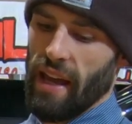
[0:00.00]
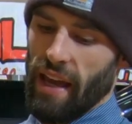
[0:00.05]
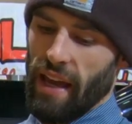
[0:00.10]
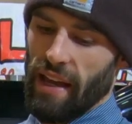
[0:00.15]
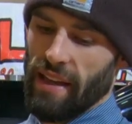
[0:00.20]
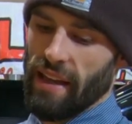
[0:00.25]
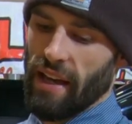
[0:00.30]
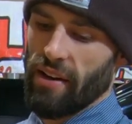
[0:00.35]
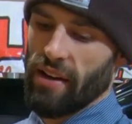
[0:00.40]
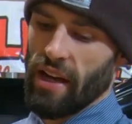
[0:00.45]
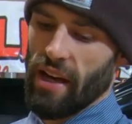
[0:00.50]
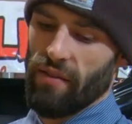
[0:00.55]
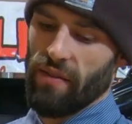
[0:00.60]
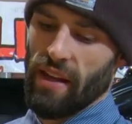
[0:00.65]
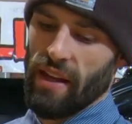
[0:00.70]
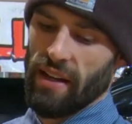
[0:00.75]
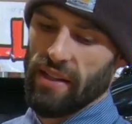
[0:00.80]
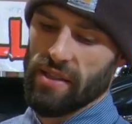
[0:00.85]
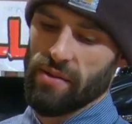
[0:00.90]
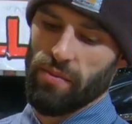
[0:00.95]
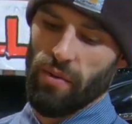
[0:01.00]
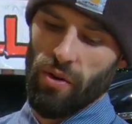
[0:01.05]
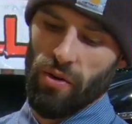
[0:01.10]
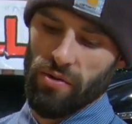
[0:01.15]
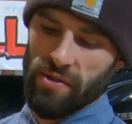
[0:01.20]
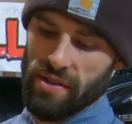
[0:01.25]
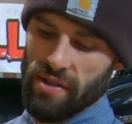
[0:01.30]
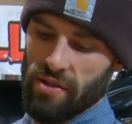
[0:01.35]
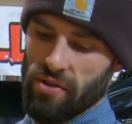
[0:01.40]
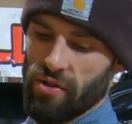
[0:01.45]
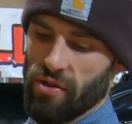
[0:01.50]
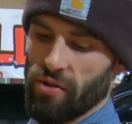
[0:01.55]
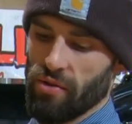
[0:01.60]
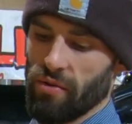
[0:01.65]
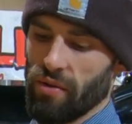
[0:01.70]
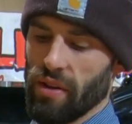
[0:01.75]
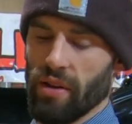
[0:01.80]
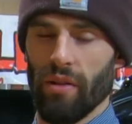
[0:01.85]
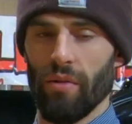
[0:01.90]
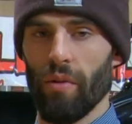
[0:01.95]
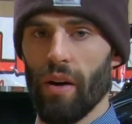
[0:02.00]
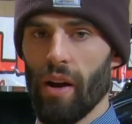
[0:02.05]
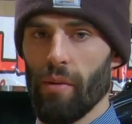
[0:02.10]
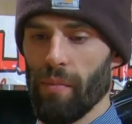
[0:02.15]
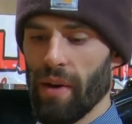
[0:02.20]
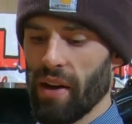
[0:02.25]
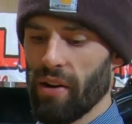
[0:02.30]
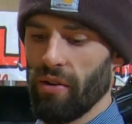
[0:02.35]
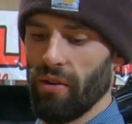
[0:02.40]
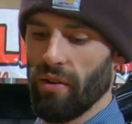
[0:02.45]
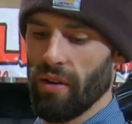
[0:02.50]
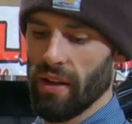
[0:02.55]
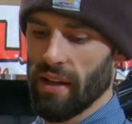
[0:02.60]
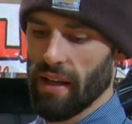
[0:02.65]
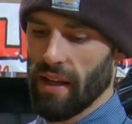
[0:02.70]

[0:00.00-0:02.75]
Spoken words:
And now you have that exposed to the raw metal,